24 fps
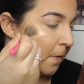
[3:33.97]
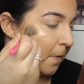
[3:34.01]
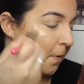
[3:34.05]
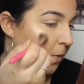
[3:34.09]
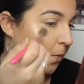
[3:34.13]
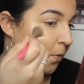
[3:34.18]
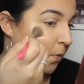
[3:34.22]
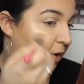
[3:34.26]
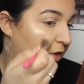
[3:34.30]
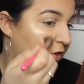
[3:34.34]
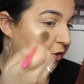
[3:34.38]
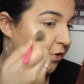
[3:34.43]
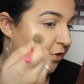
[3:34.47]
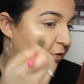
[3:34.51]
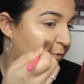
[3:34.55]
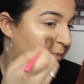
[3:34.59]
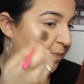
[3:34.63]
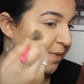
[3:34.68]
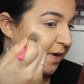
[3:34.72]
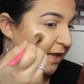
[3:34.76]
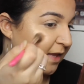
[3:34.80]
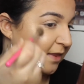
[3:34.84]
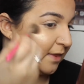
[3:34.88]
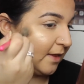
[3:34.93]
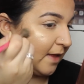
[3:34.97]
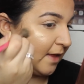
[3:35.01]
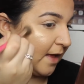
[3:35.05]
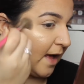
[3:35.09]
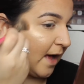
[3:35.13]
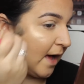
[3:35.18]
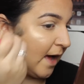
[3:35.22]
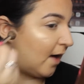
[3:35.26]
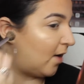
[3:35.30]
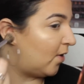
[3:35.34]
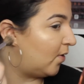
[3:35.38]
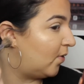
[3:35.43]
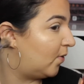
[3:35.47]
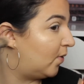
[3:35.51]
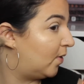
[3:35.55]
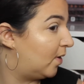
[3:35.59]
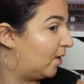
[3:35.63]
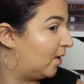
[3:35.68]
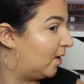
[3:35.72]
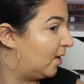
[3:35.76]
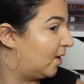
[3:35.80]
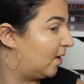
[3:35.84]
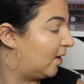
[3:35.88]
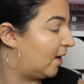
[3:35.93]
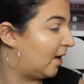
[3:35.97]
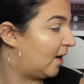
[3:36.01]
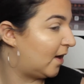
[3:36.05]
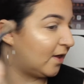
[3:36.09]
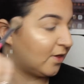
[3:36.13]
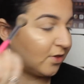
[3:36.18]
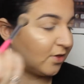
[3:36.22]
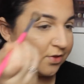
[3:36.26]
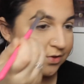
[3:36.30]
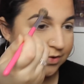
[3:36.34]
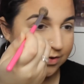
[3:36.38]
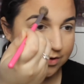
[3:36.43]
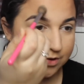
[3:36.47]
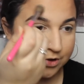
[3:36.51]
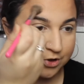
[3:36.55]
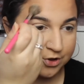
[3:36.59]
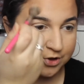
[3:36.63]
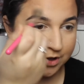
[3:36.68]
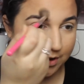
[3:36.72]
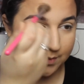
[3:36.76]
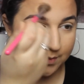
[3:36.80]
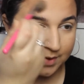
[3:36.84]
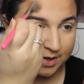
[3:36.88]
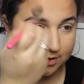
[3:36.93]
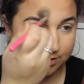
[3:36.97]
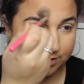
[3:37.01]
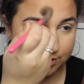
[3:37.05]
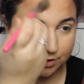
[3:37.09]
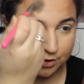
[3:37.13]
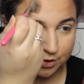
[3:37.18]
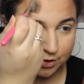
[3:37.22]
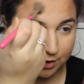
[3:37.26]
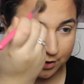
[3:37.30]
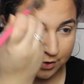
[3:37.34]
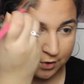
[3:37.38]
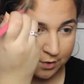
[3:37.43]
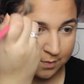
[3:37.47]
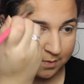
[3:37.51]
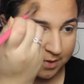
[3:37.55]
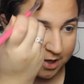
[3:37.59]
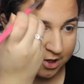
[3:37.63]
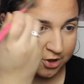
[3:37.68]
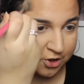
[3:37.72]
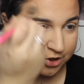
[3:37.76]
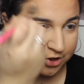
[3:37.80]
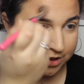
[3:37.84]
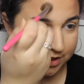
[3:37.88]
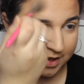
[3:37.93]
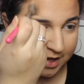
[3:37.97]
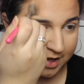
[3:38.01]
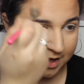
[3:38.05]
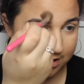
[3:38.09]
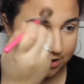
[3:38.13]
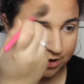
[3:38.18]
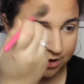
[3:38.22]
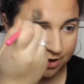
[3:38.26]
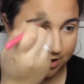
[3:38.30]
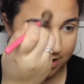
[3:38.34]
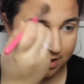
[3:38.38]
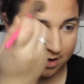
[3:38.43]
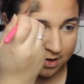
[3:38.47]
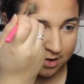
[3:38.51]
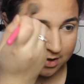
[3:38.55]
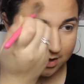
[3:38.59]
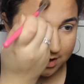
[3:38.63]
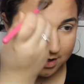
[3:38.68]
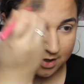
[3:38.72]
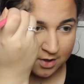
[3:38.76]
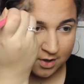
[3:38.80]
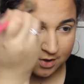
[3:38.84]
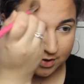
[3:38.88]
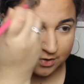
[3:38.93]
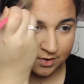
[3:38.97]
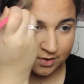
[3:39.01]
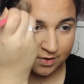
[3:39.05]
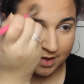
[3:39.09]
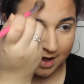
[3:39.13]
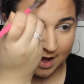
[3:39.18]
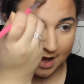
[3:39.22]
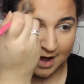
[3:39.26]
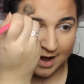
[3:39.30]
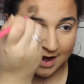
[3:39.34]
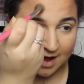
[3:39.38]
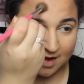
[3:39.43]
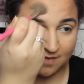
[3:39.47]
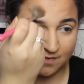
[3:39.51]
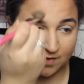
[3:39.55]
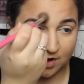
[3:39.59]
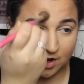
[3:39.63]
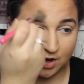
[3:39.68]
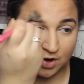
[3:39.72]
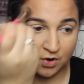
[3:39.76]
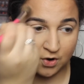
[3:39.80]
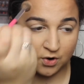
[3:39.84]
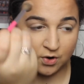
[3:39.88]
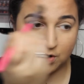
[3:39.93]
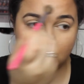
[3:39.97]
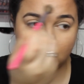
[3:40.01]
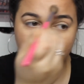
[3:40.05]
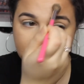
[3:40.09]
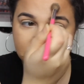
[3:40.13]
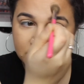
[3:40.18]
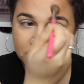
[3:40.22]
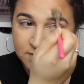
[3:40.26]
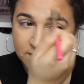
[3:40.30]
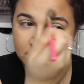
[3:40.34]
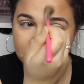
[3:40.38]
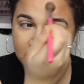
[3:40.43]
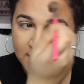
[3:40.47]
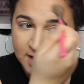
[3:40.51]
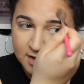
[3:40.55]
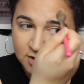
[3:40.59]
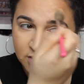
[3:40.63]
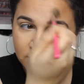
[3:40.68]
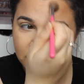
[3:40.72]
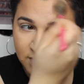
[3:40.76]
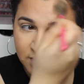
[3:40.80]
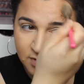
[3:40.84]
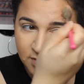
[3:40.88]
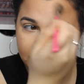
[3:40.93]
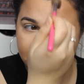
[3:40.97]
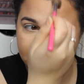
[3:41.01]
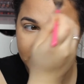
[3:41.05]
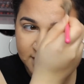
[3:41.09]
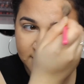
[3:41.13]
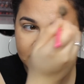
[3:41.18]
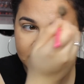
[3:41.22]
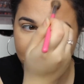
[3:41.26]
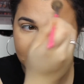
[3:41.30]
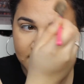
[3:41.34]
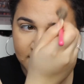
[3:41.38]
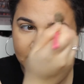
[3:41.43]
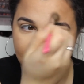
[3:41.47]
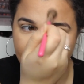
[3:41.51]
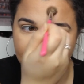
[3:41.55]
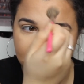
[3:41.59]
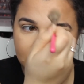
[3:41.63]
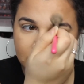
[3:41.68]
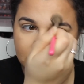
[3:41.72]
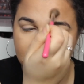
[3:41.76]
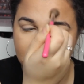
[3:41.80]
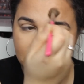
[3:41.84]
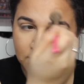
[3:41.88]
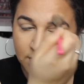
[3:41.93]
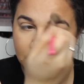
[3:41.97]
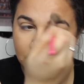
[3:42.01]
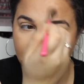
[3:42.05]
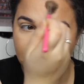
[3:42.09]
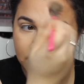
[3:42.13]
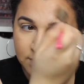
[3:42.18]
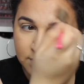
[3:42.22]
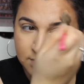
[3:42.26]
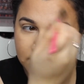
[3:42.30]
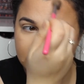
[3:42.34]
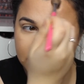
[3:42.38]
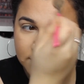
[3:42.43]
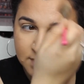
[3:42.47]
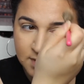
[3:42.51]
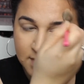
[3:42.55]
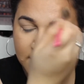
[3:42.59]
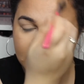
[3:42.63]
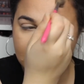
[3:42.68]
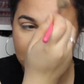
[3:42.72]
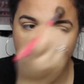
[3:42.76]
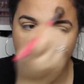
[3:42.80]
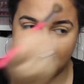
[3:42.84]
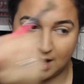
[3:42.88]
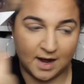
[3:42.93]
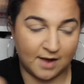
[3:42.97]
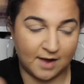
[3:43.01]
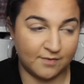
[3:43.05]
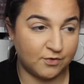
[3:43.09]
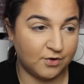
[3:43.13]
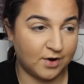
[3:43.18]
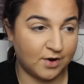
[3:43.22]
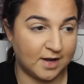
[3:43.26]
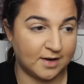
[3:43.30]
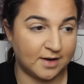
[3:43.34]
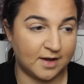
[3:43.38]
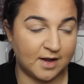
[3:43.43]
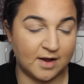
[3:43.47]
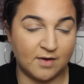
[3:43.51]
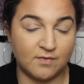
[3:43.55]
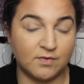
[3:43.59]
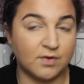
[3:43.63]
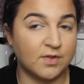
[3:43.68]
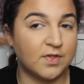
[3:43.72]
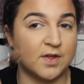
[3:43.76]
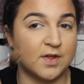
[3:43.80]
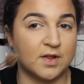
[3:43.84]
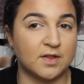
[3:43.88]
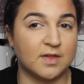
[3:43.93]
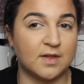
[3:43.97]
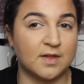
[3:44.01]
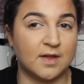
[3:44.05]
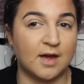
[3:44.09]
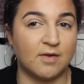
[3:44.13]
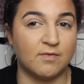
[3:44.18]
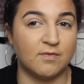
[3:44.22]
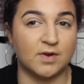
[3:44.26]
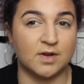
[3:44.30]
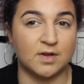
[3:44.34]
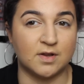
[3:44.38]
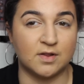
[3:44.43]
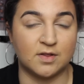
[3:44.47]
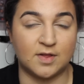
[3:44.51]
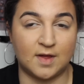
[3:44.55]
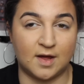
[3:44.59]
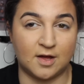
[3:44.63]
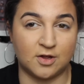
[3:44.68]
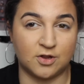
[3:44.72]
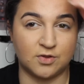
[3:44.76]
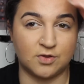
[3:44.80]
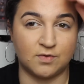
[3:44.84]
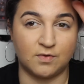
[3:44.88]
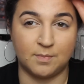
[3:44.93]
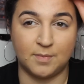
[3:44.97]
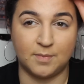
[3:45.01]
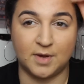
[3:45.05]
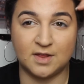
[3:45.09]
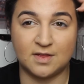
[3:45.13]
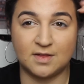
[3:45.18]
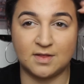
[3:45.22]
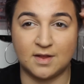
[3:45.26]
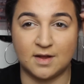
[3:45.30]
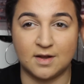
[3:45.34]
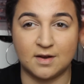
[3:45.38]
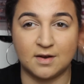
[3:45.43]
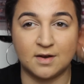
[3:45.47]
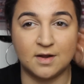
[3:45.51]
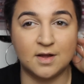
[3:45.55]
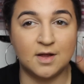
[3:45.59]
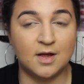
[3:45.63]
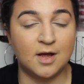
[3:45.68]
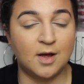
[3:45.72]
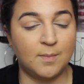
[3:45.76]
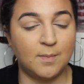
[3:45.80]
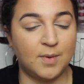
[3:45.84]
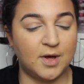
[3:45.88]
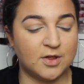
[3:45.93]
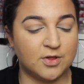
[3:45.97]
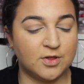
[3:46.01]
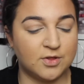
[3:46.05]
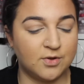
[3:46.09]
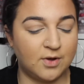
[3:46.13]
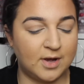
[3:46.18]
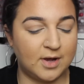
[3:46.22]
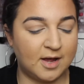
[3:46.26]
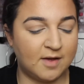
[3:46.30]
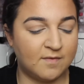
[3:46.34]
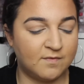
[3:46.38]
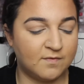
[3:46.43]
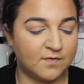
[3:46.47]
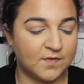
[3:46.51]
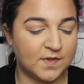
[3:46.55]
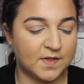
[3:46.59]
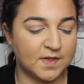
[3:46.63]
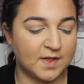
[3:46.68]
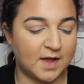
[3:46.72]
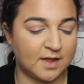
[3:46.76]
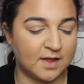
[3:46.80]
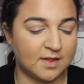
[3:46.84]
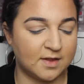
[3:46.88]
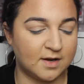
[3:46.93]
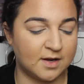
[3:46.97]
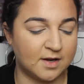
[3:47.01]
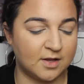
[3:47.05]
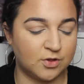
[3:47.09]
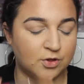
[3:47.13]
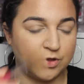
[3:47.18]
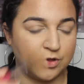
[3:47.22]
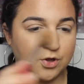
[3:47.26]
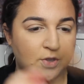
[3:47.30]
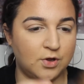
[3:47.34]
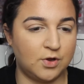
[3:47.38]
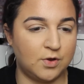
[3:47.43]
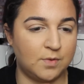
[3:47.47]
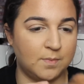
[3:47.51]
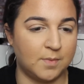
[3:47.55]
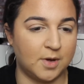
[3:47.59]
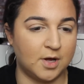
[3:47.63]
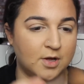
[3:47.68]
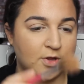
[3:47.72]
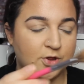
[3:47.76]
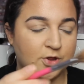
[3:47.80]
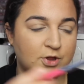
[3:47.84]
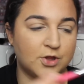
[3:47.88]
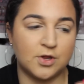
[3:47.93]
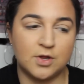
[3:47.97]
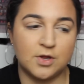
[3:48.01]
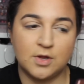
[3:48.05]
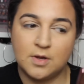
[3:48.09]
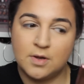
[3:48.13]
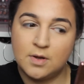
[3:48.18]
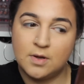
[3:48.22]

Once you blend it out, it's not showing too much texture, because I have a lot of texture on my skin, like loads. I've tried everything to get rid of the texture on my skin, but it's not emphasizing it too much.